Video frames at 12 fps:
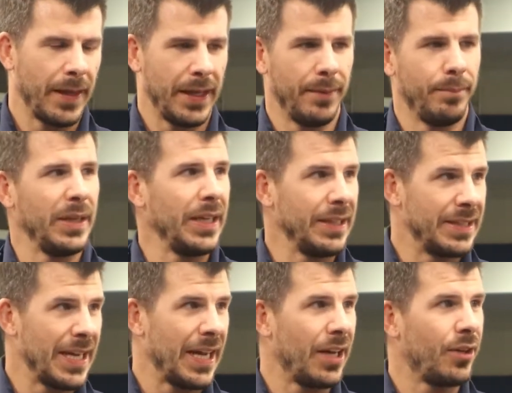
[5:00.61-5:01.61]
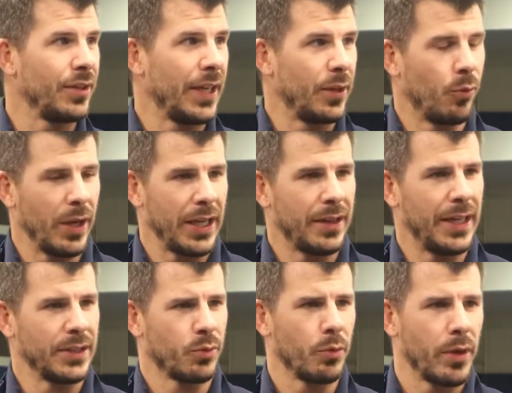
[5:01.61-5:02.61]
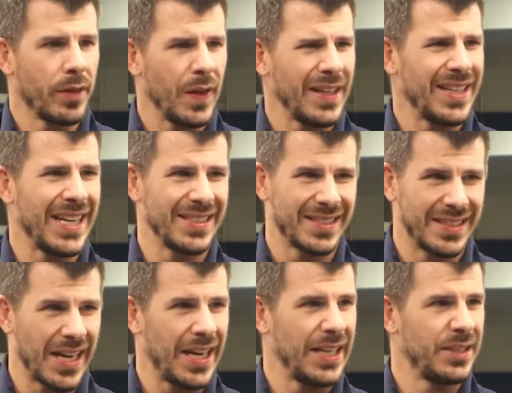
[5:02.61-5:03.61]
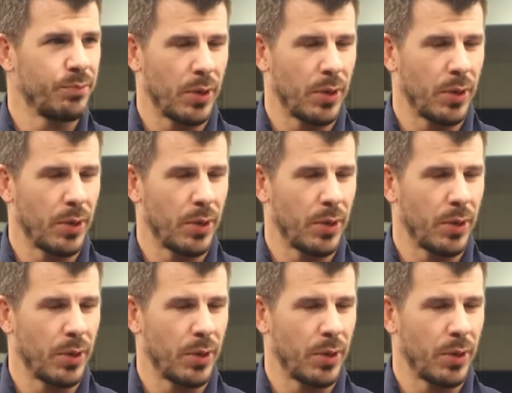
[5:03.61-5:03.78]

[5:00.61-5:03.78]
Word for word: him being down at a weight class where we think that size